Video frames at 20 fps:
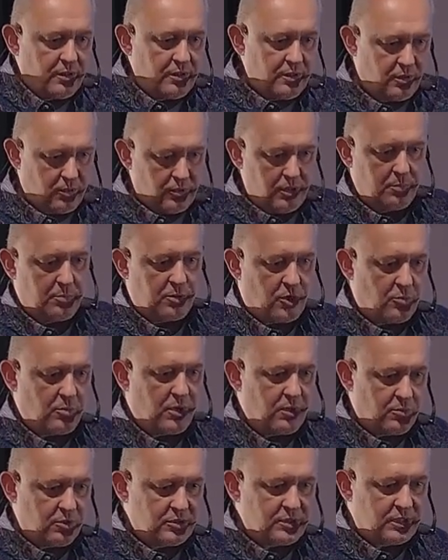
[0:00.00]
The only
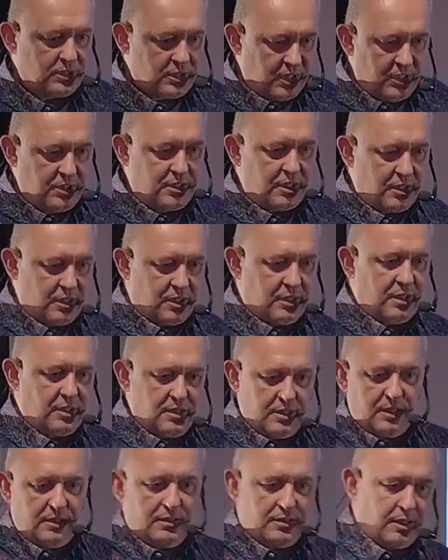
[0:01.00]
problem was that internet in
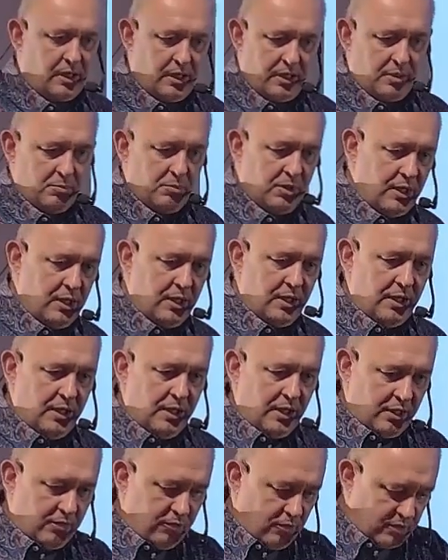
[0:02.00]
that time,
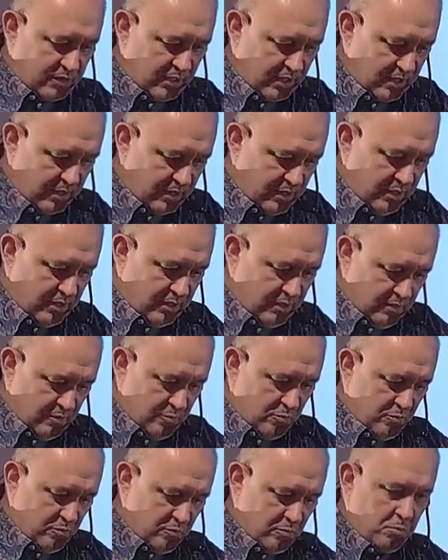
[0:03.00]
it was a
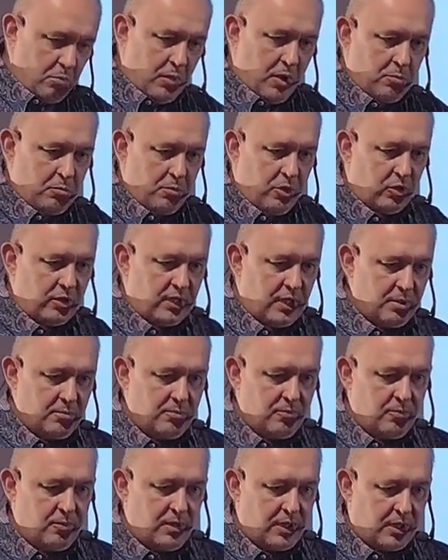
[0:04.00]

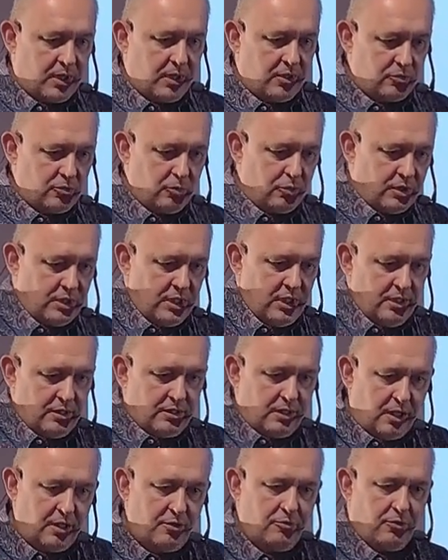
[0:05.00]
modem working through
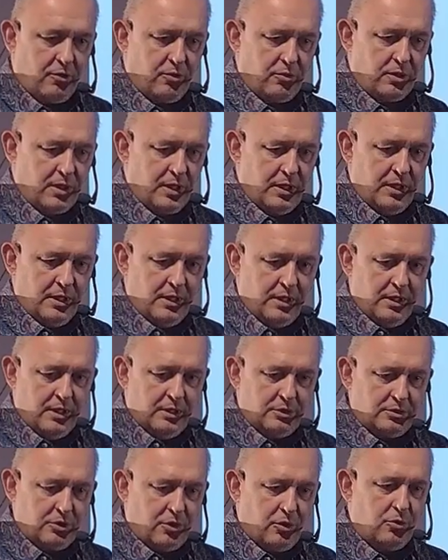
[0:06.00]
telephone,
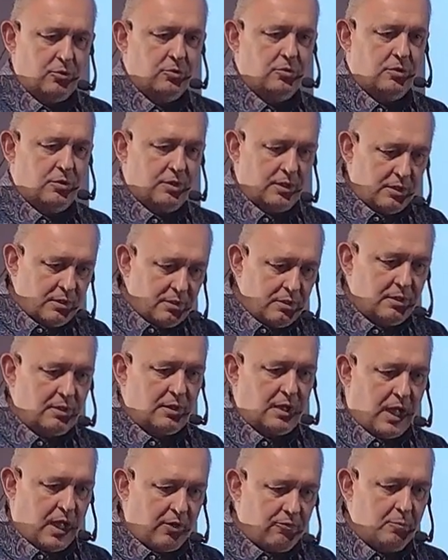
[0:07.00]
so
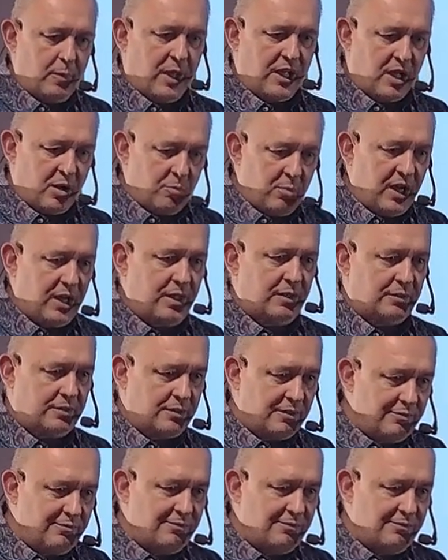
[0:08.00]
half megabyte.